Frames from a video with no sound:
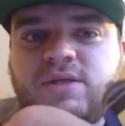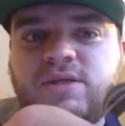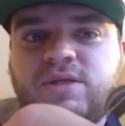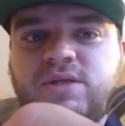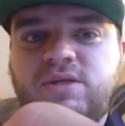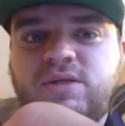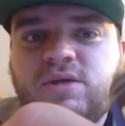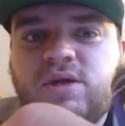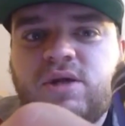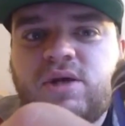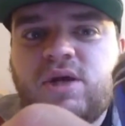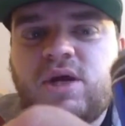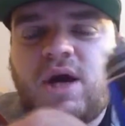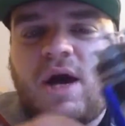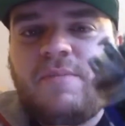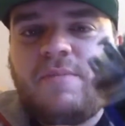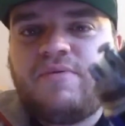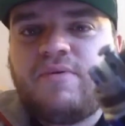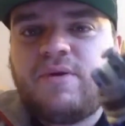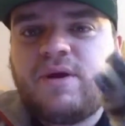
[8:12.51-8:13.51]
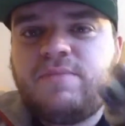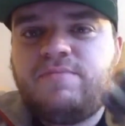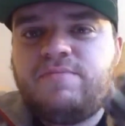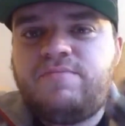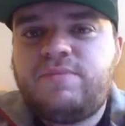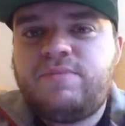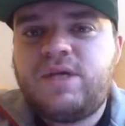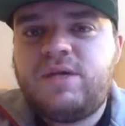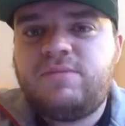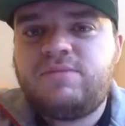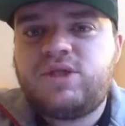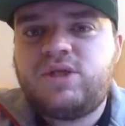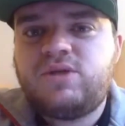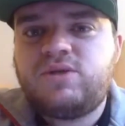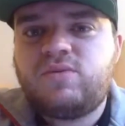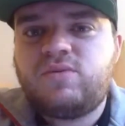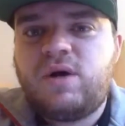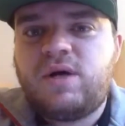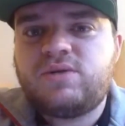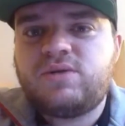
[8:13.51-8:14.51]
it's got a pretty
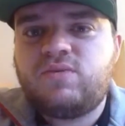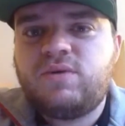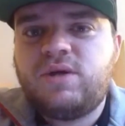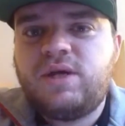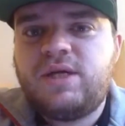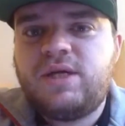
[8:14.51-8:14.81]
deep juice well.